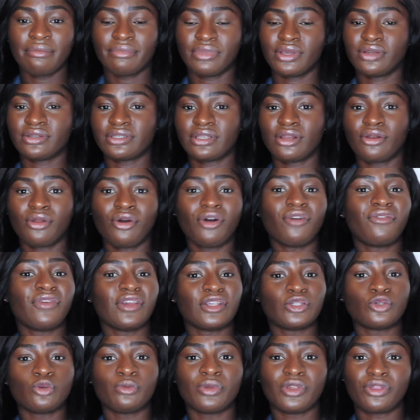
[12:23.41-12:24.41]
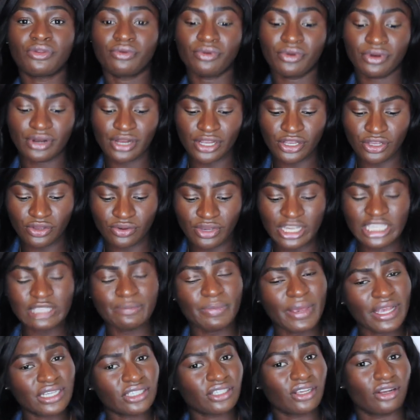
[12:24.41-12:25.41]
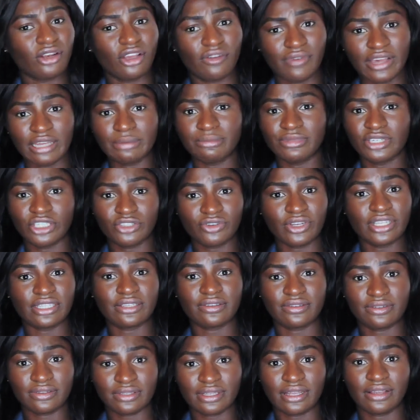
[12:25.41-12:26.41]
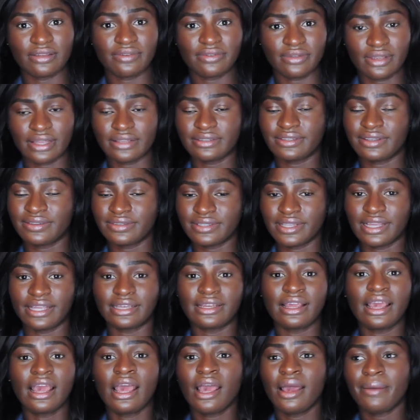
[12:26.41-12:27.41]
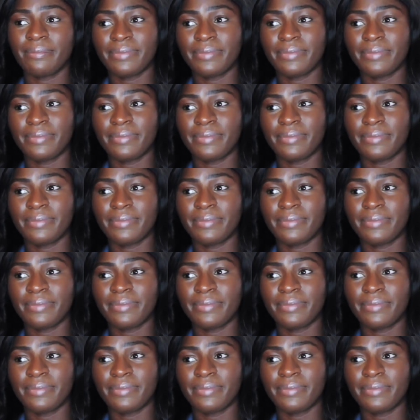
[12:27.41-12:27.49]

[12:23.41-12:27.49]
because a lot of things will be thrown at you, especially a lot of administrative stuff, as I said.